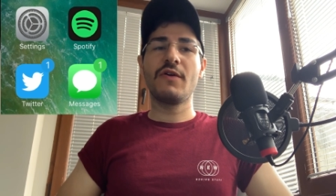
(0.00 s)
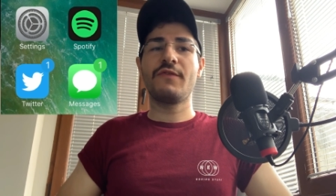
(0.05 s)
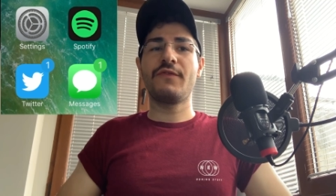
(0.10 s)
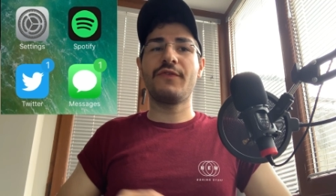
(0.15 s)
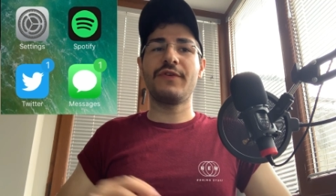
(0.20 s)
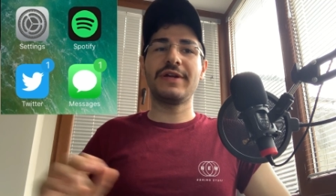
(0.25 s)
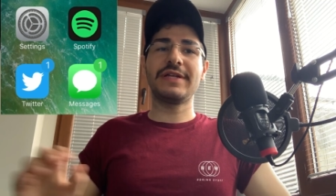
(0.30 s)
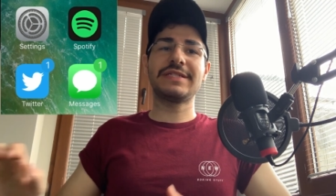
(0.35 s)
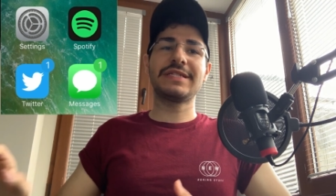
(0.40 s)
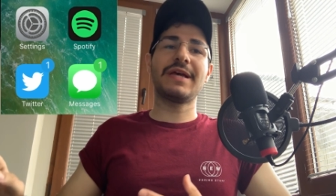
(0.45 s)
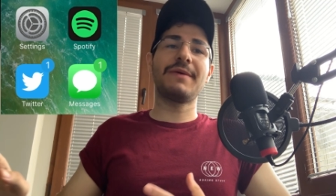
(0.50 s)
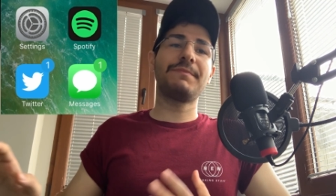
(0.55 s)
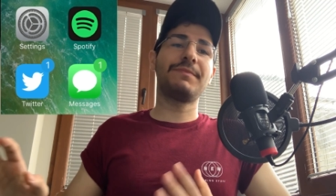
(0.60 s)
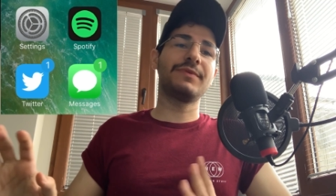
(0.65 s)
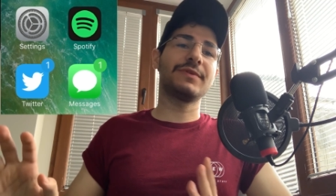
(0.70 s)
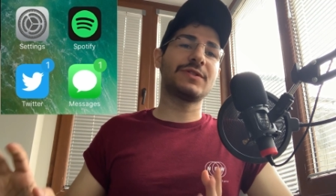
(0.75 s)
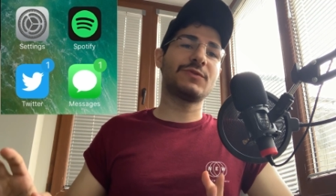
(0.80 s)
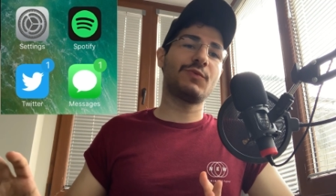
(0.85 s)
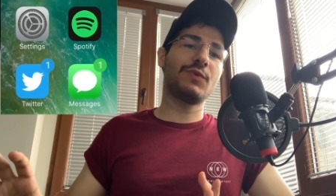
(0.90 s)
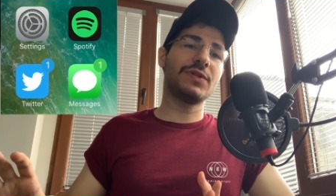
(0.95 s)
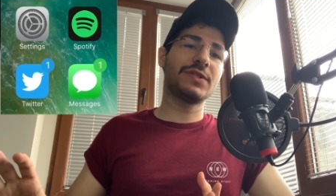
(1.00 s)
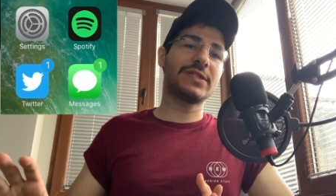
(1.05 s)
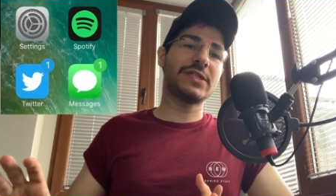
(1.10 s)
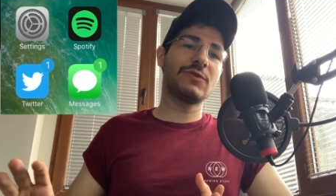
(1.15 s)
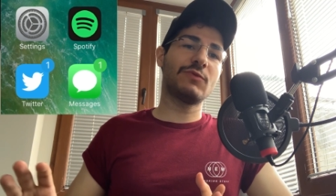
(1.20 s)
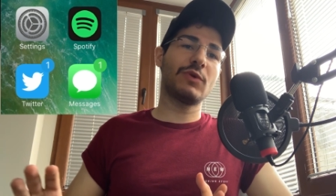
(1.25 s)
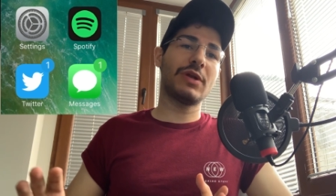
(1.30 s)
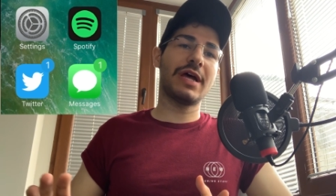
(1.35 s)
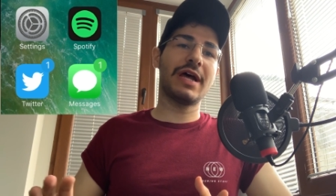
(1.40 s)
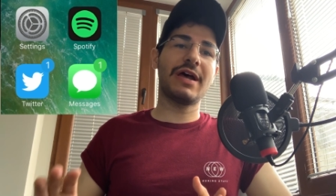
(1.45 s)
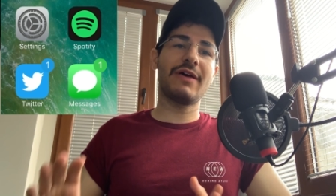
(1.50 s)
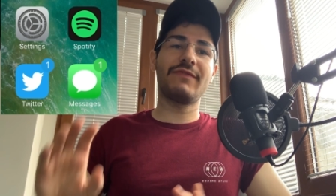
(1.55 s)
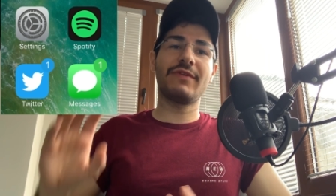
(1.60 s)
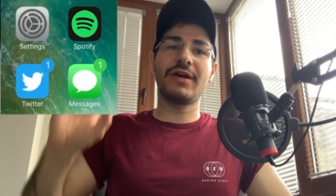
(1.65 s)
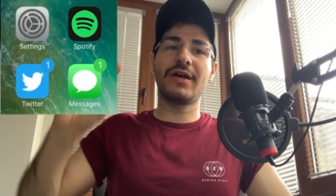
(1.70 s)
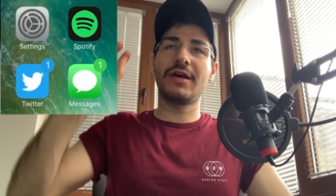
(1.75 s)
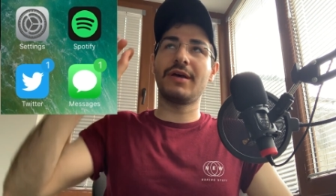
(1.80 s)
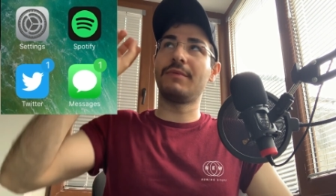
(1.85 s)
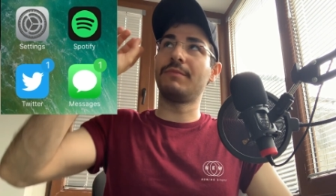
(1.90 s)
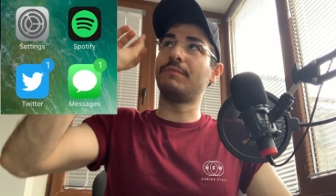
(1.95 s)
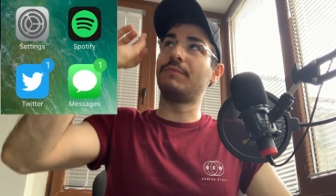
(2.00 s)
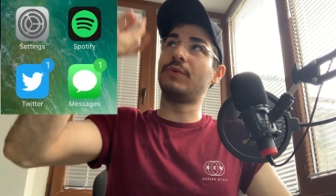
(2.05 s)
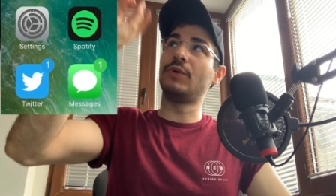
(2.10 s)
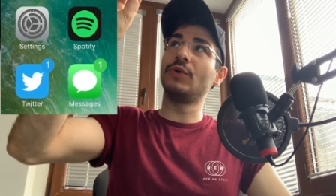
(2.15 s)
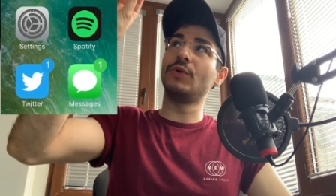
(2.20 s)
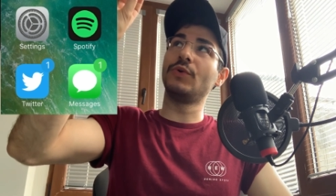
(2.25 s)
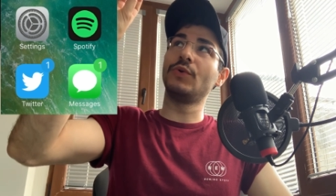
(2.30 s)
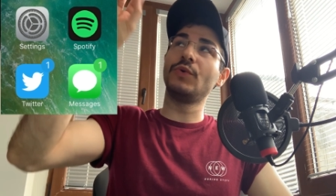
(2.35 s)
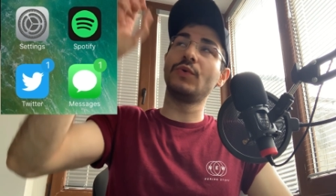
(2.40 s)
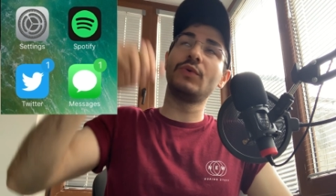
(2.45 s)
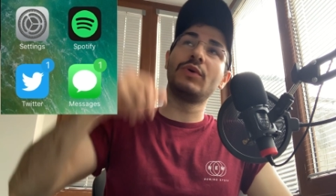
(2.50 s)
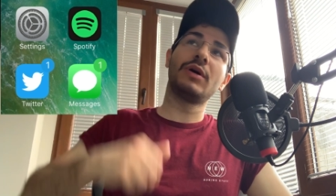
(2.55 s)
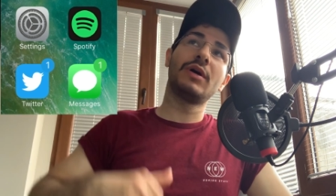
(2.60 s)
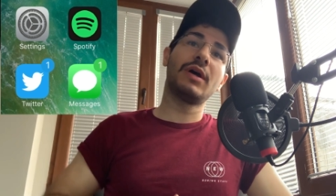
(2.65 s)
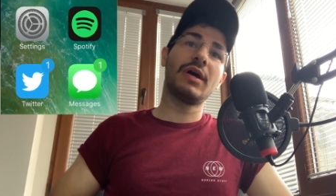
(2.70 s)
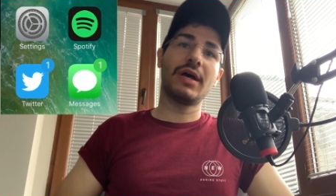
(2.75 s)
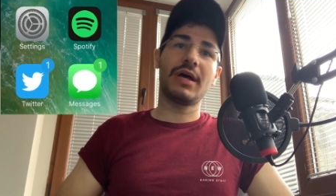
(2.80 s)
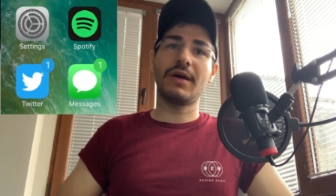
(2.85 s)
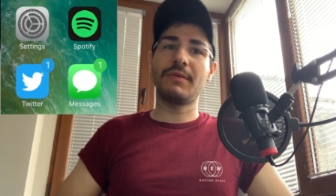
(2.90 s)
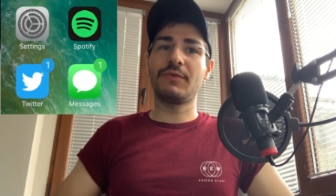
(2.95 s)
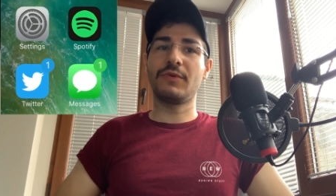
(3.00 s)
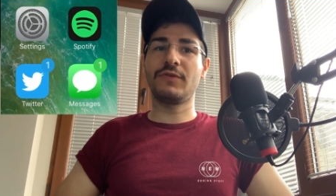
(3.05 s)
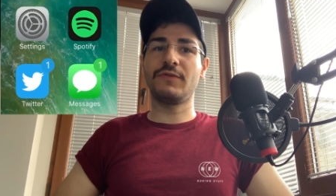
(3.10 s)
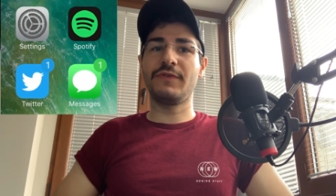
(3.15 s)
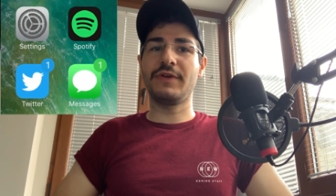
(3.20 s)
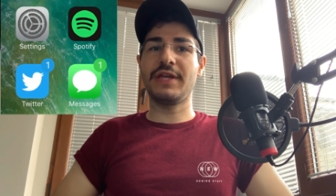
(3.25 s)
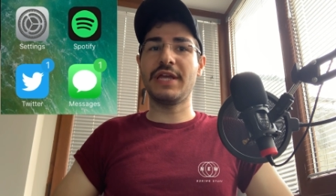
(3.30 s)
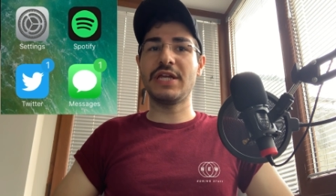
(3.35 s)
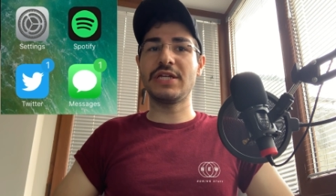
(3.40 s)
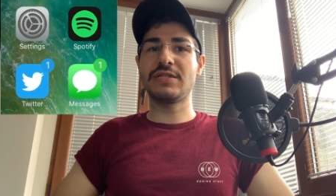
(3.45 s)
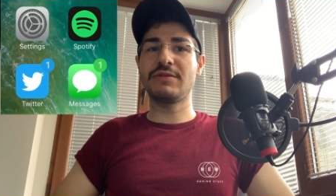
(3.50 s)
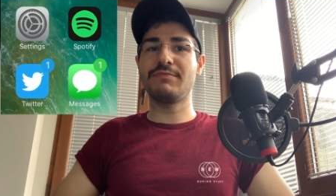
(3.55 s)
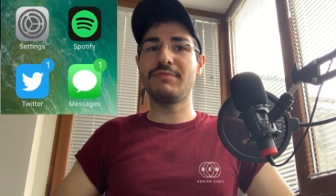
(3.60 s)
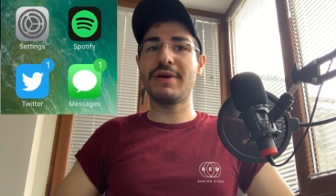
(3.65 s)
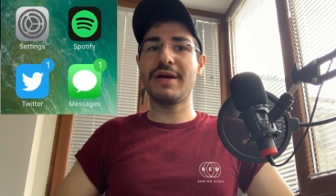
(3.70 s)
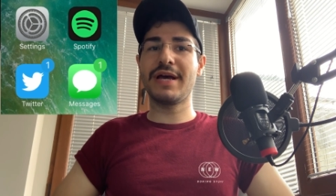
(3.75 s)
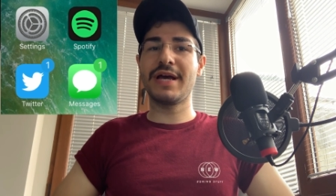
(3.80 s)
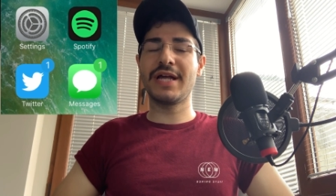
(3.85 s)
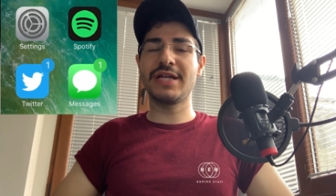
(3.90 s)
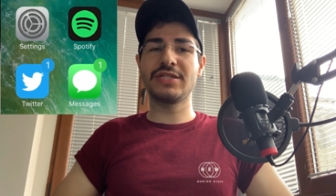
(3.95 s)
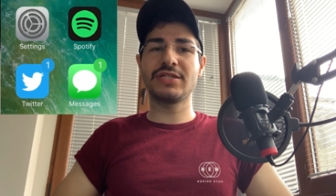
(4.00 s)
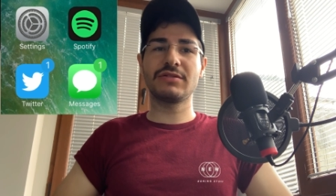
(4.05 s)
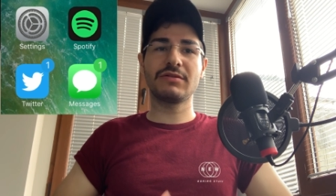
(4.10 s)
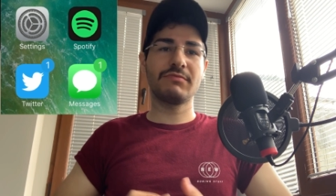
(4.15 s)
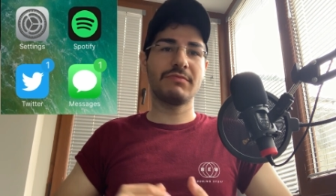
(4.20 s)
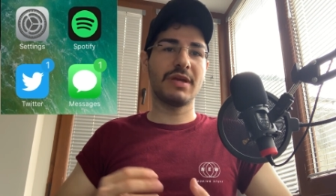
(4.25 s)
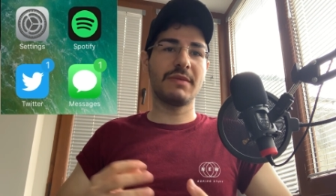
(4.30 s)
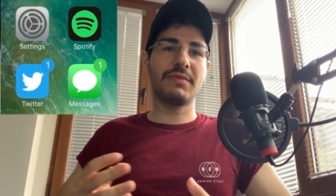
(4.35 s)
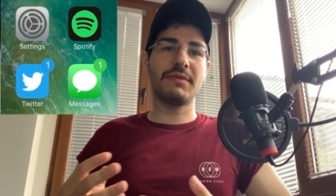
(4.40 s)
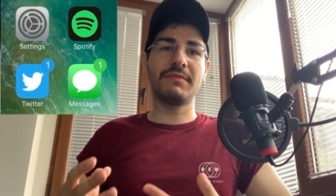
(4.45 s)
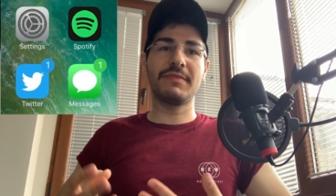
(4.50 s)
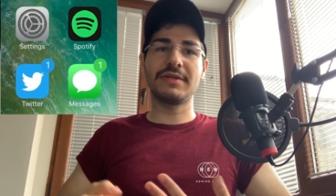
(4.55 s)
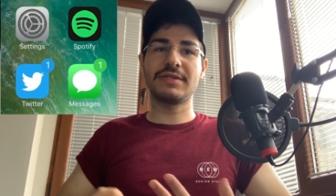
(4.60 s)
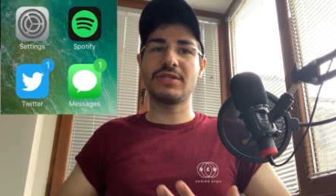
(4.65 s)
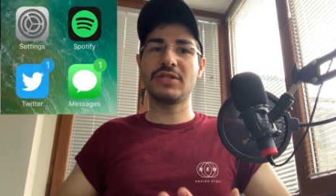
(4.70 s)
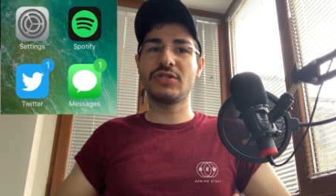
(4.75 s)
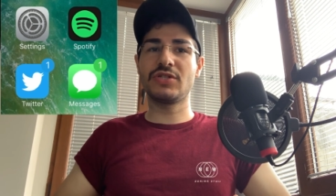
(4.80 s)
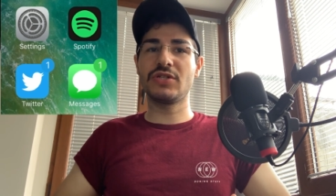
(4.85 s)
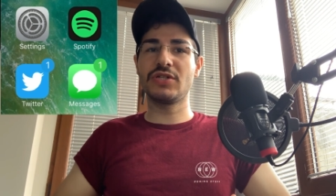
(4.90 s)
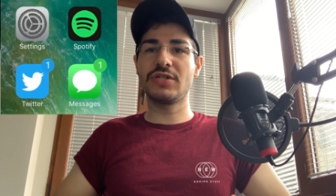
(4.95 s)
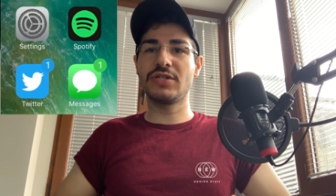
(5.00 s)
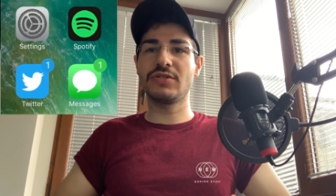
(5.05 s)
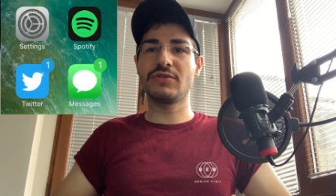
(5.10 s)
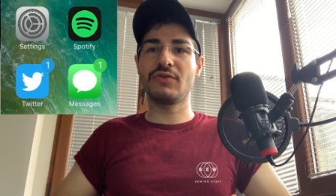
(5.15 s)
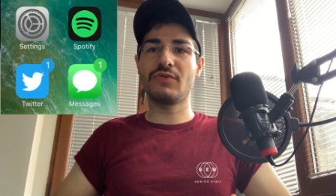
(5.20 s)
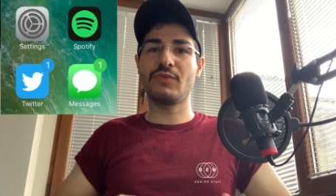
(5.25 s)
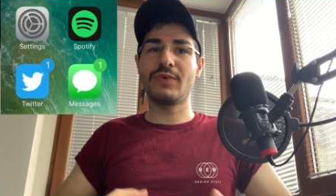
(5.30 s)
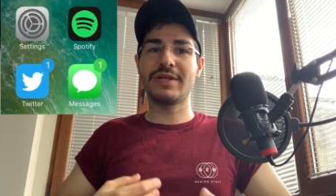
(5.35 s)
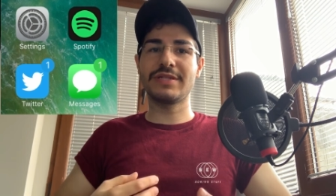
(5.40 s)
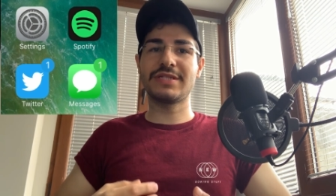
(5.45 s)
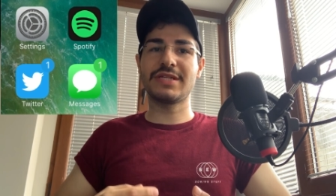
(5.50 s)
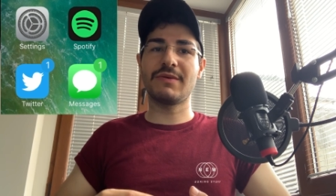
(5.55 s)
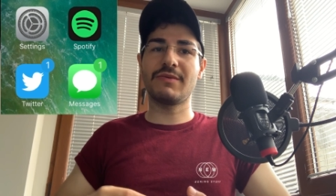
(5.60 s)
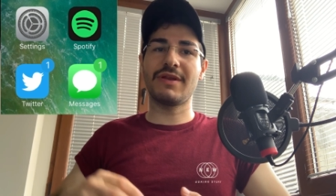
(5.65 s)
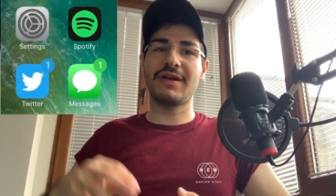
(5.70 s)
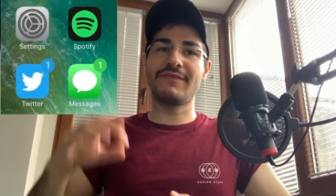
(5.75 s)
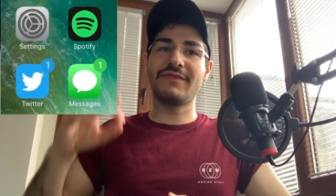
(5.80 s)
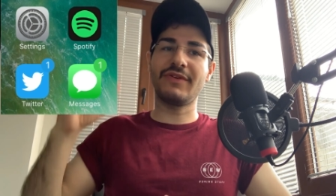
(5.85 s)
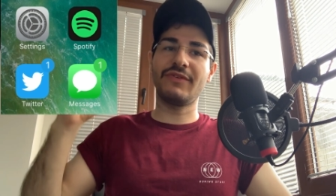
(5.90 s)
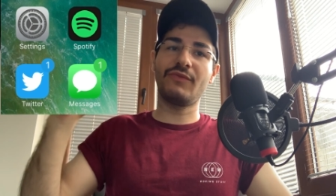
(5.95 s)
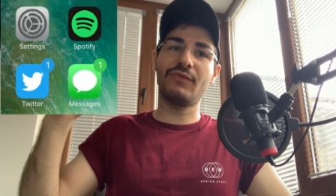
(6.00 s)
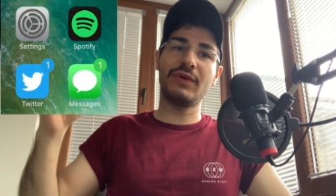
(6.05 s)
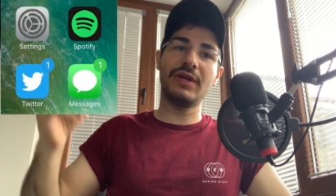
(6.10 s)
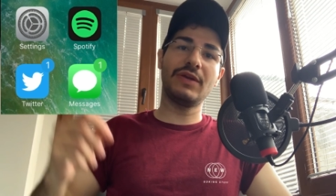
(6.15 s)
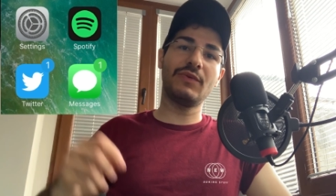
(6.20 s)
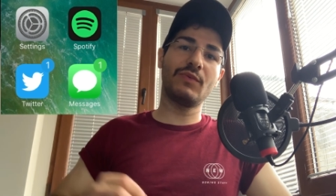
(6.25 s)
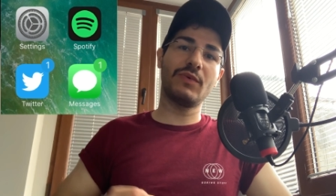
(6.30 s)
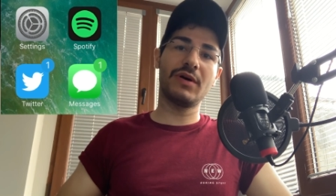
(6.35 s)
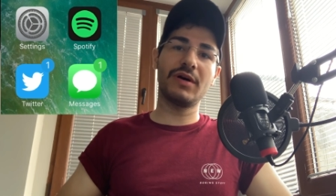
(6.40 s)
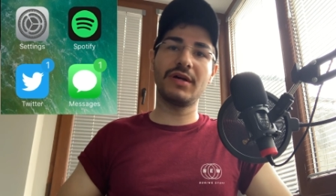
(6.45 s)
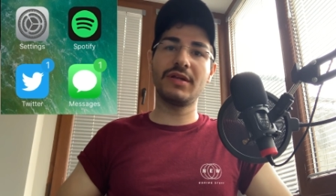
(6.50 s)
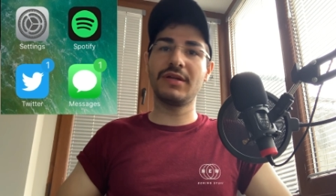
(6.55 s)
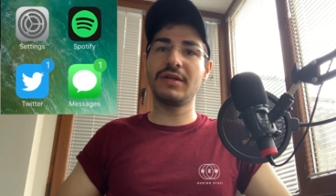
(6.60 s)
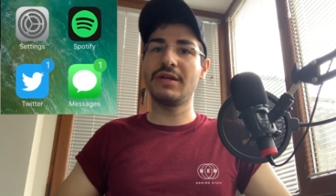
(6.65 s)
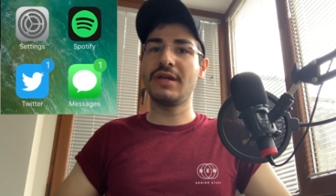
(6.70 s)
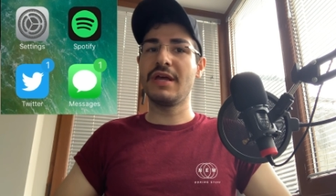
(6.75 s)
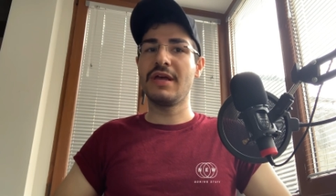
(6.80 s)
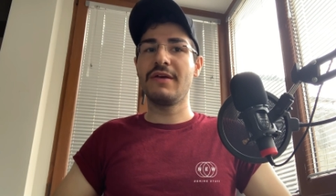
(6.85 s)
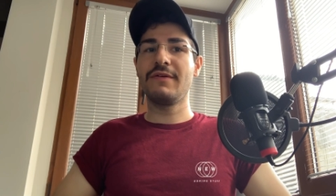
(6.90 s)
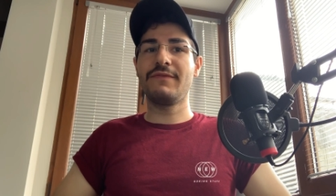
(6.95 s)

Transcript: For example, Twitter will have a blue um, notification badge, maybe messages or WhatsApp will have a green one,